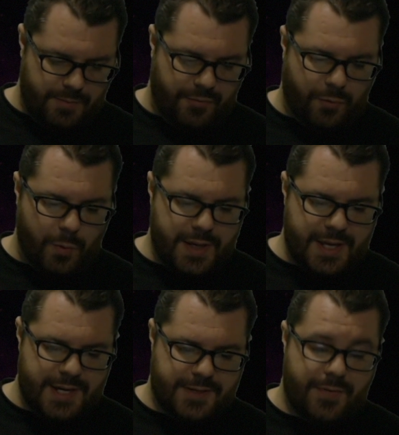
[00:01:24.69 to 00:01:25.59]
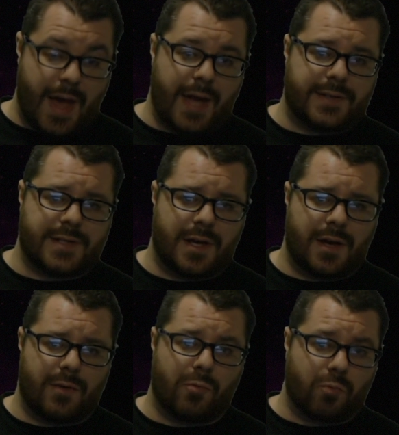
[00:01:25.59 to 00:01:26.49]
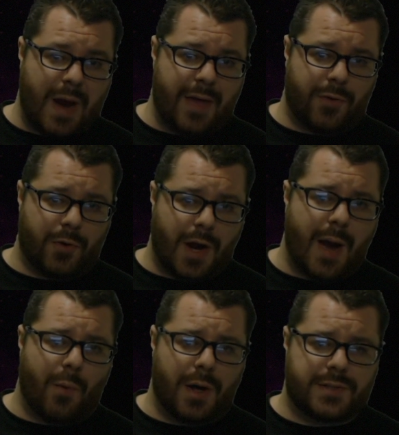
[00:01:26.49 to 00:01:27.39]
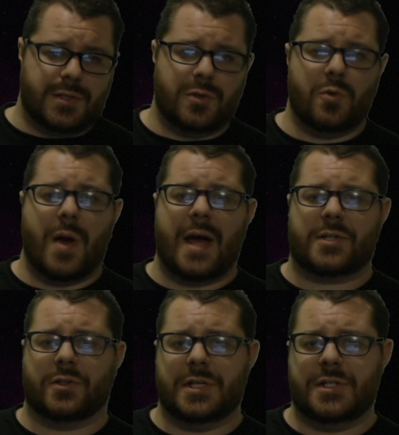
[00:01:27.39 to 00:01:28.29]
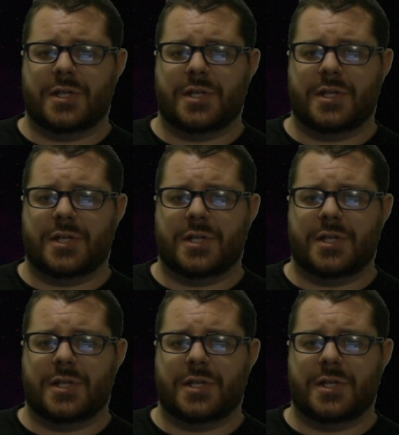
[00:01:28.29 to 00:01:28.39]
before we get into that, I want to actually